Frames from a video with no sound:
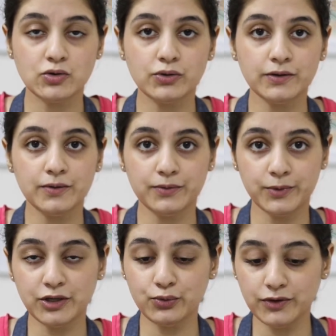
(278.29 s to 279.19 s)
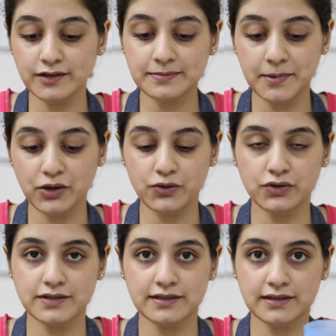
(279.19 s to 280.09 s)
So we do this
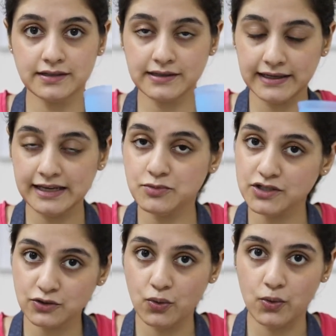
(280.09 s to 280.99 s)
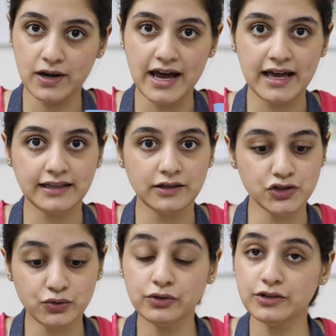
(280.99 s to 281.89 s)
because this cream is cold
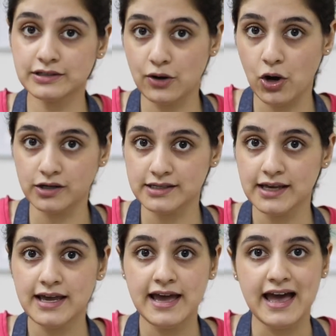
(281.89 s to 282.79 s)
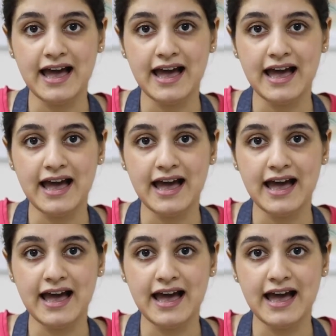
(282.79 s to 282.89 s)
and the sugar is hot,